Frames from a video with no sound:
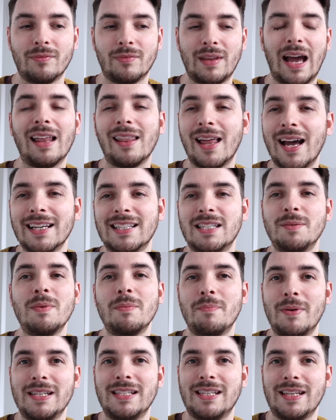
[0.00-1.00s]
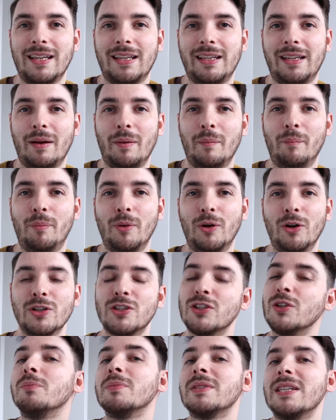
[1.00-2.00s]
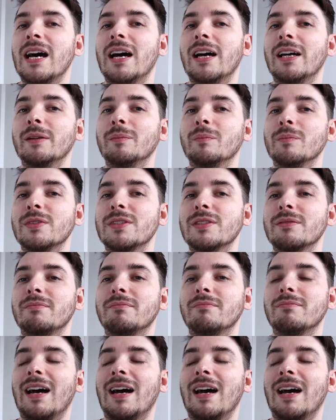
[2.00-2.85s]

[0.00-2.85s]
I like to be busy, but sometimes